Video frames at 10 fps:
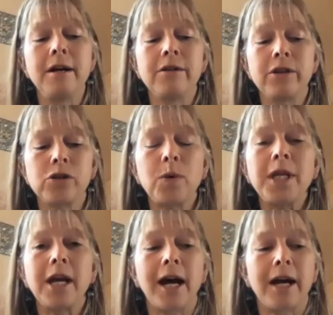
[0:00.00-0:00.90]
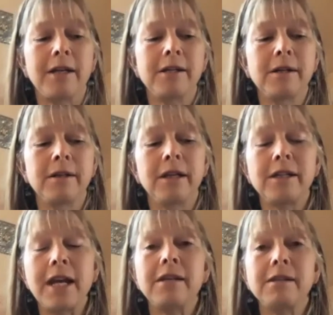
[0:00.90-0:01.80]
the sweet kind that
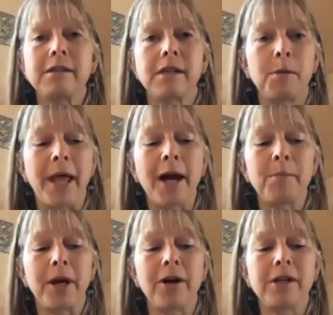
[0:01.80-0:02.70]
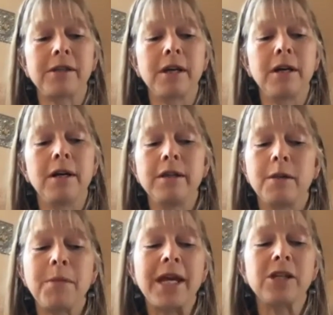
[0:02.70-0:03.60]
tastes like blackberries, that
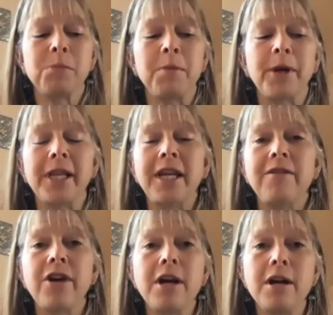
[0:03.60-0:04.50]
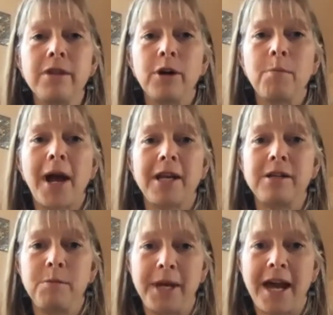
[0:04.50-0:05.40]
makes me believe there might
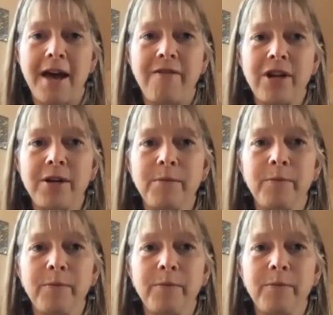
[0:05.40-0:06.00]
be a heaven.